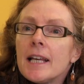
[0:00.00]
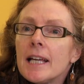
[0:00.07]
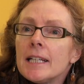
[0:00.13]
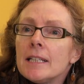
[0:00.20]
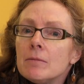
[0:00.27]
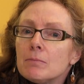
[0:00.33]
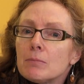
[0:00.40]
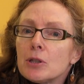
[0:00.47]

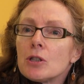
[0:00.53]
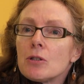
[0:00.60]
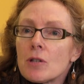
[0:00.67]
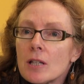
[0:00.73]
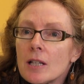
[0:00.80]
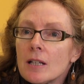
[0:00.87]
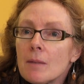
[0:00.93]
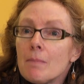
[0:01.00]
then
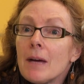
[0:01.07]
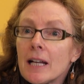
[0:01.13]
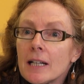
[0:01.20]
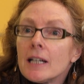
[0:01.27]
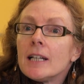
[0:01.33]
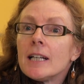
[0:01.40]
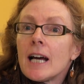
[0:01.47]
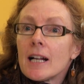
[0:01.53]
producing a meta
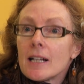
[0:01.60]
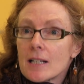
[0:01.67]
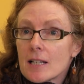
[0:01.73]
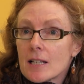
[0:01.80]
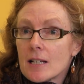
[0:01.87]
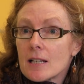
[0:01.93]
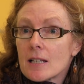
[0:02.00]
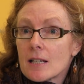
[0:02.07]

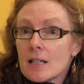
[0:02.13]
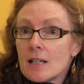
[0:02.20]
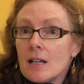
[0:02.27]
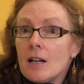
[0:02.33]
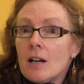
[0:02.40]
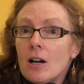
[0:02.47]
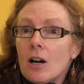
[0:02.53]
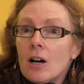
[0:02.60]
analysis
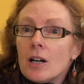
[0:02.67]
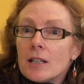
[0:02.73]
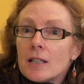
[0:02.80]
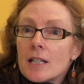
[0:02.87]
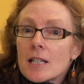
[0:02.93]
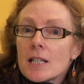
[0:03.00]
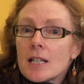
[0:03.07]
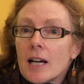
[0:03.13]
on
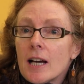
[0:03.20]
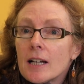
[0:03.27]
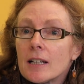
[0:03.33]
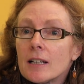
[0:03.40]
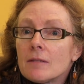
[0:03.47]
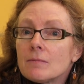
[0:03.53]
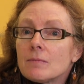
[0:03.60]
this data.